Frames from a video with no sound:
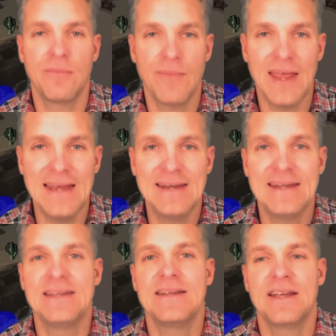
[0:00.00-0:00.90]

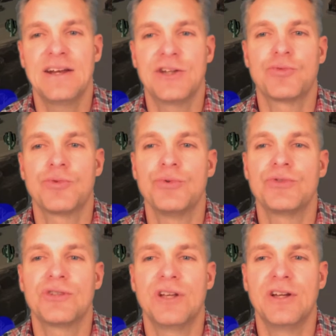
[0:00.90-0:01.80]
indie in its
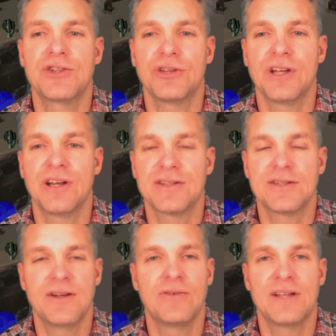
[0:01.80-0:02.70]
roots initially, and
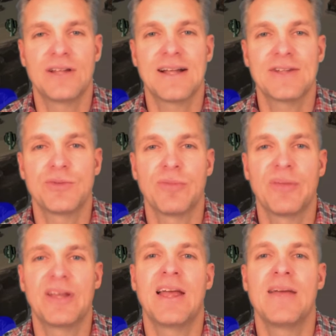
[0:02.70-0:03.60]
it's not super
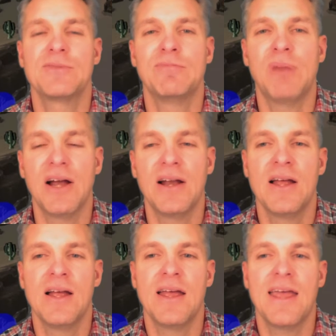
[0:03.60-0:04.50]
big games, but
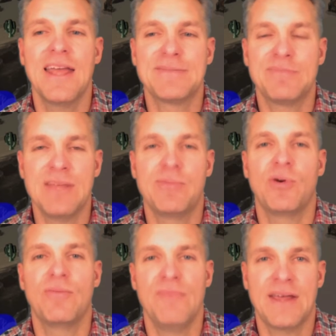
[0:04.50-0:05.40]
it's
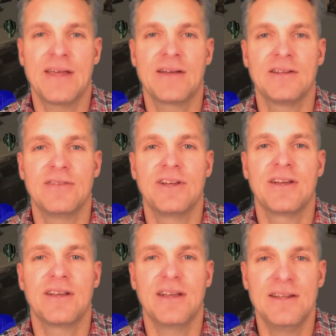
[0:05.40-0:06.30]
people making a
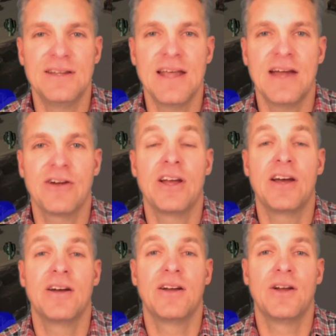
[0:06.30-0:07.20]
living in the
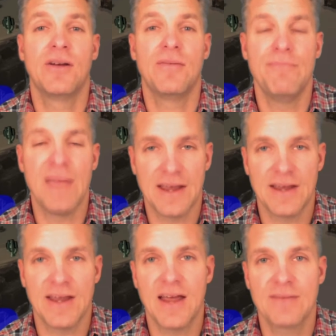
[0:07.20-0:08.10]
area
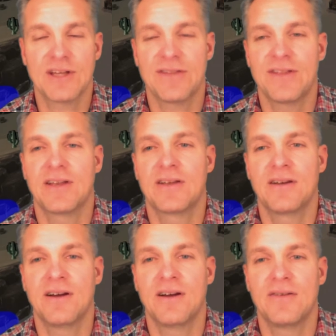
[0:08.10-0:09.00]
making games. I think
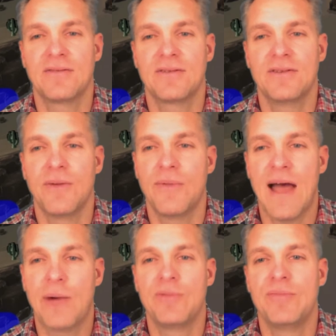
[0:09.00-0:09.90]

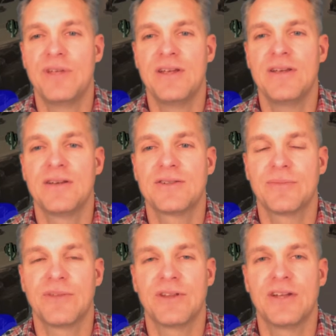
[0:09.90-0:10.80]
that would be
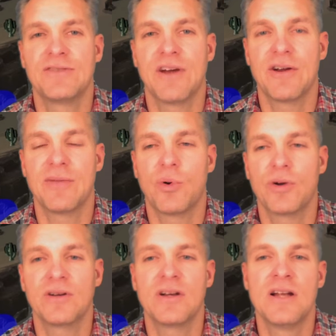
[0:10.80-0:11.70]
something that is very
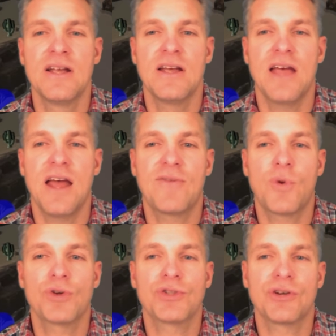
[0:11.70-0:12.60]
important. And of
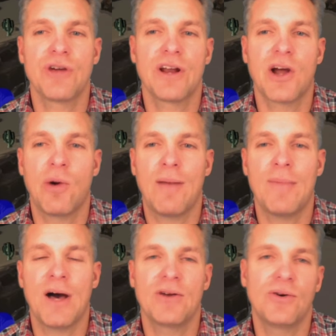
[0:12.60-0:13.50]
course, to create a co-op
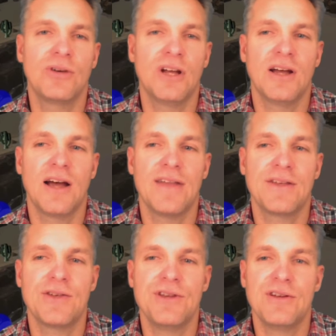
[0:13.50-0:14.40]
model, I
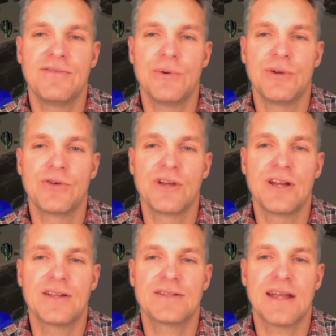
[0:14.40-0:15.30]
think you need a few
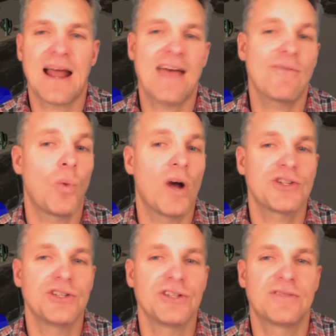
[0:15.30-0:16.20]
ingredients. And I haven't
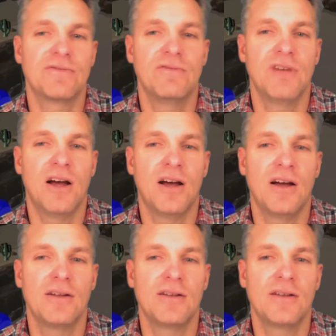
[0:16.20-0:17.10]
watched this
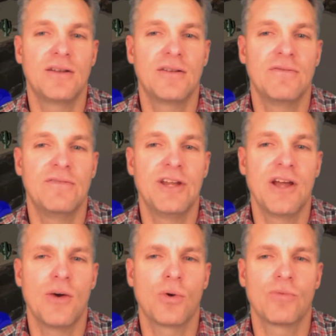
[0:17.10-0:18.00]

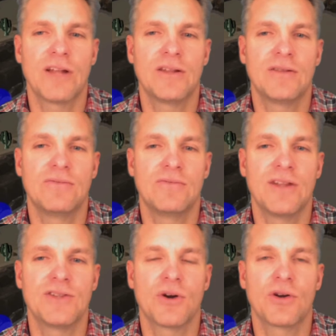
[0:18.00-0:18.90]
video or read
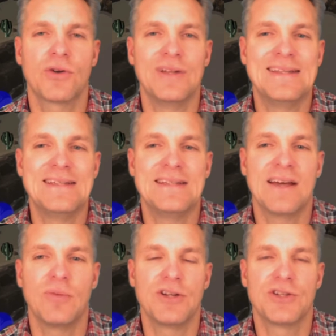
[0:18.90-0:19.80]
this article in
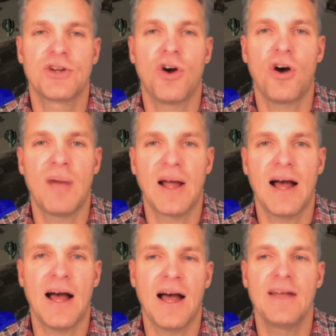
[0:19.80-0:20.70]
detail, but it just caught my
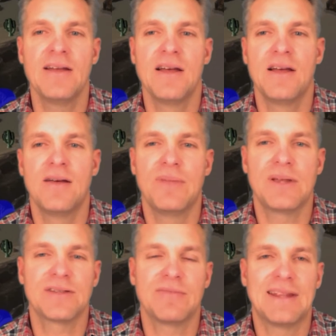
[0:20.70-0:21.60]
eye
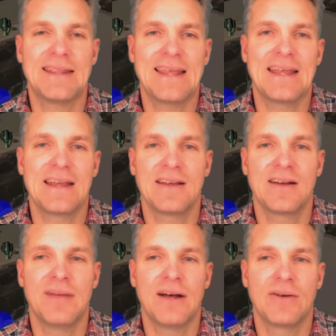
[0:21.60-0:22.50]
because I've been thinking
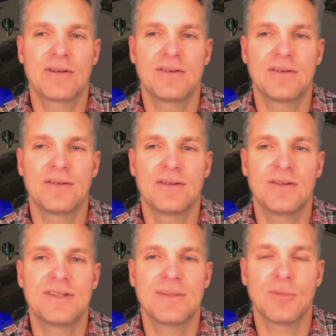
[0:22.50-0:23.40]
about
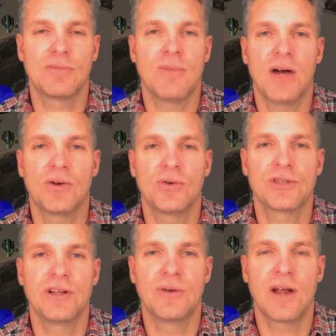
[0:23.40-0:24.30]
similar models
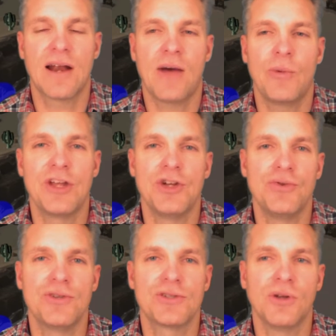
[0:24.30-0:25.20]
and how we could
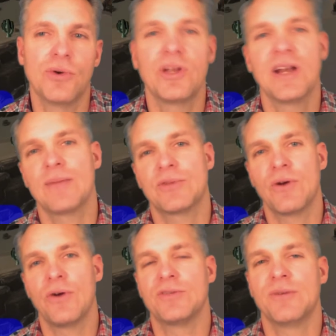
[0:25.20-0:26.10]
do this locally in Hampton
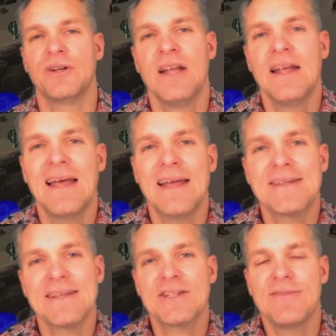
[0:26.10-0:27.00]
Roads. But
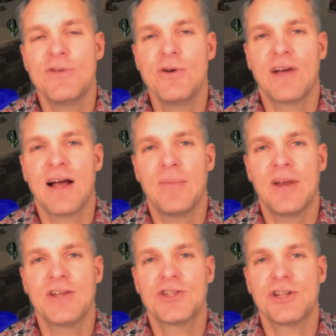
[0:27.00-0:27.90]
essentially, if you have a
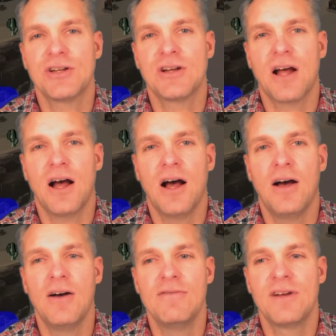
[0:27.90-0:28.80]
combination
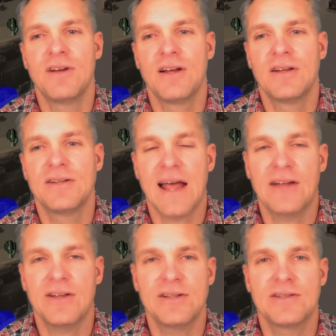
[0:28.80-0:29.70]
of
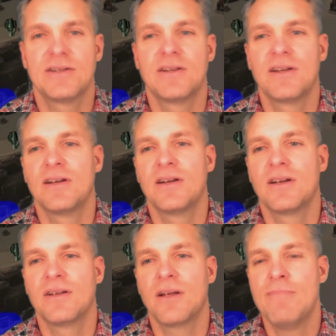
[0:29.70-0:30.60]
talent,
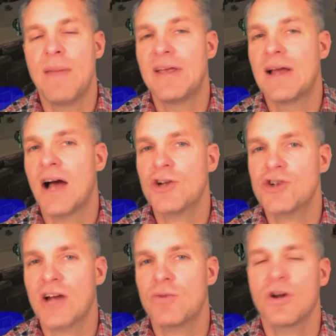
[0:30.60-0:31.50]
maybe
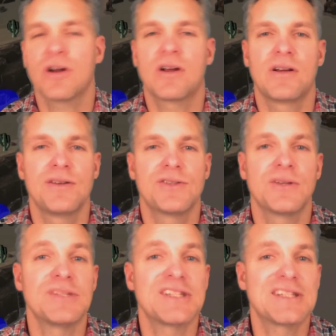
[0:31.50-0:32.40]
contract work,
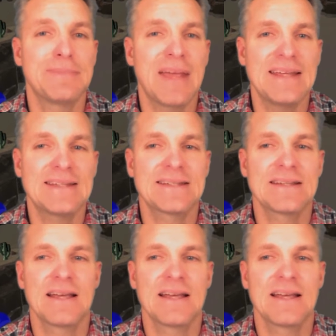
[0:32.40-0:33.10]
some space,